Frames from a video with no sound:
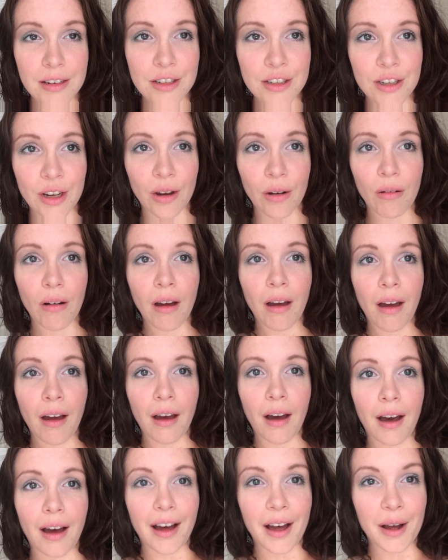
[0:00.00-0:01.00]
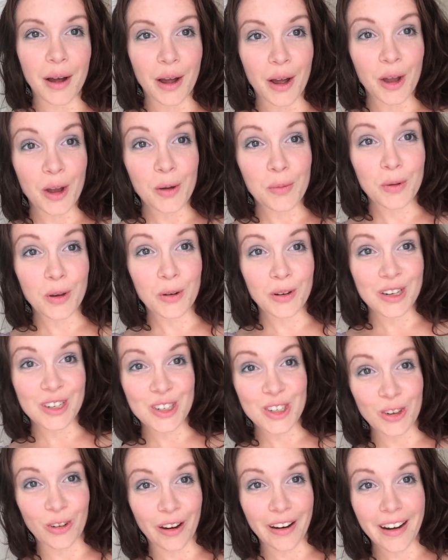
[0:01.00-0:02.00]
So I uh, hope you
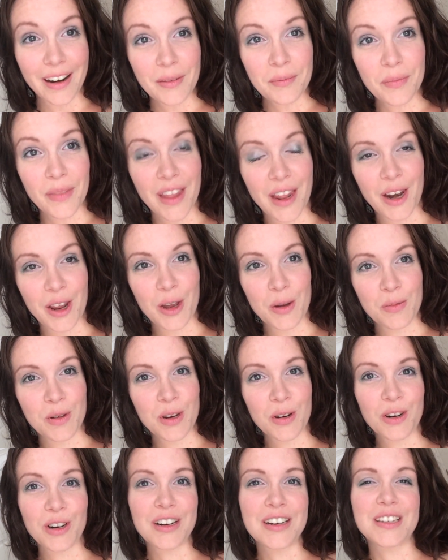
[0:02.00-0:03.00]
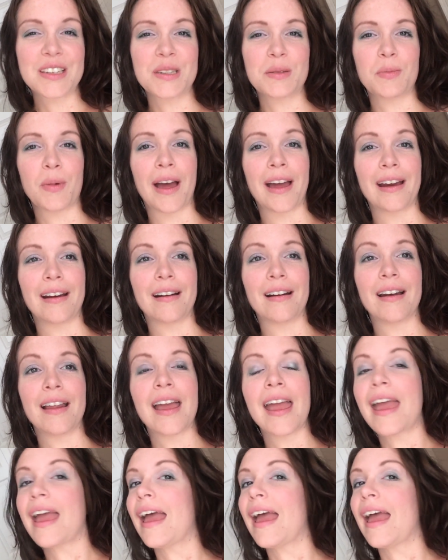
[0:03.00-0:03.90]
enjoyed, and I hope you were inspired,